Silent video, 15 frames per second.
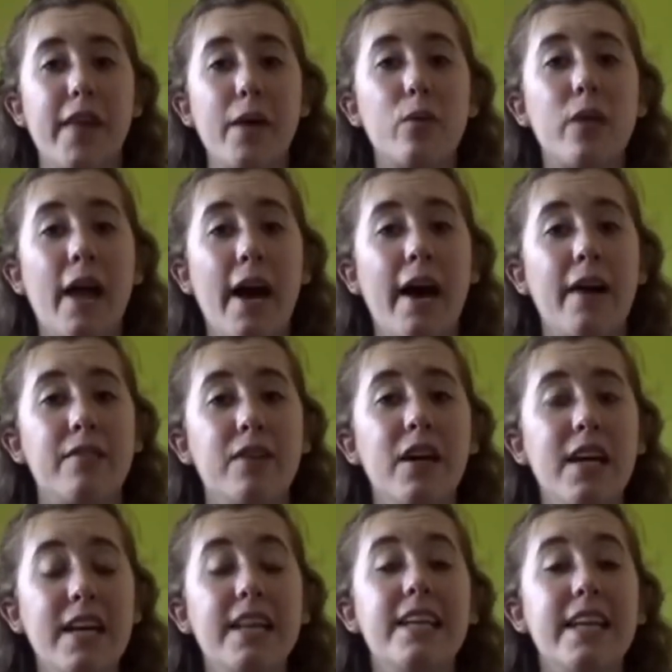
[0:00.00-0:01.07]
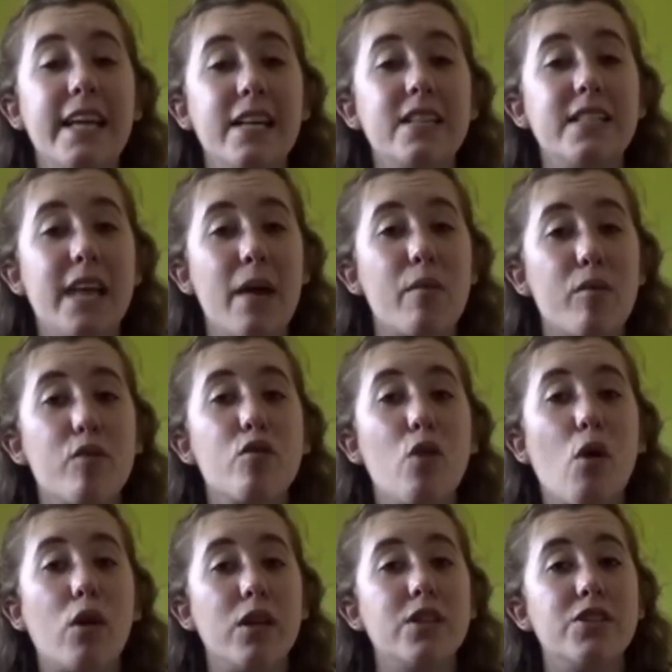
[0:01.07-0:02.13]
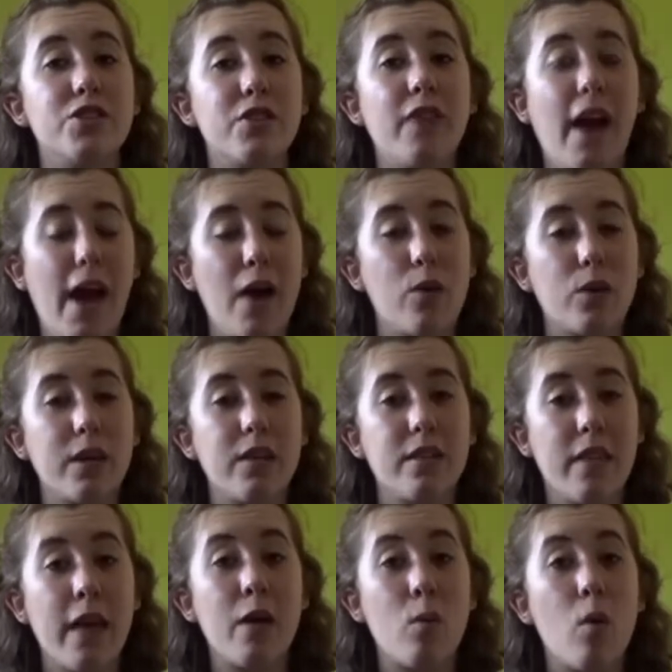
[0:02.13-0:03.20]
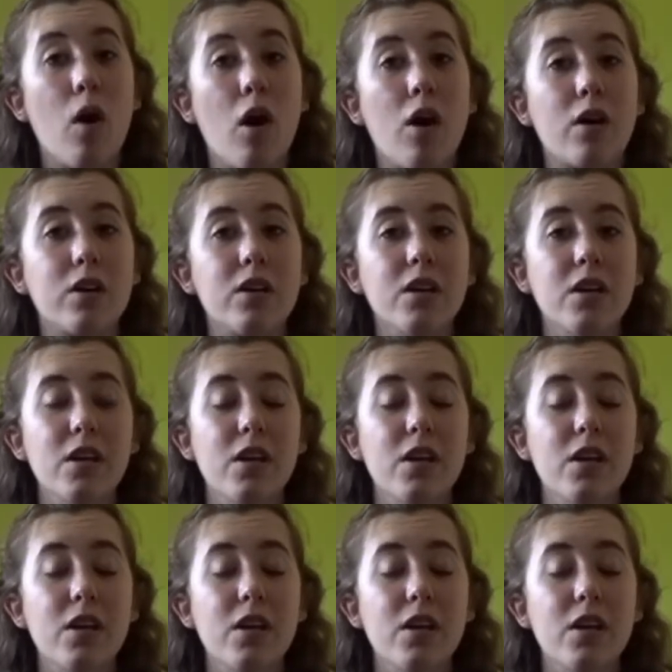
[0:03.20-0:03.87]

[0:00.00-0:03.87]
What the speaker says: They will have an in-depth knowledge of how they work.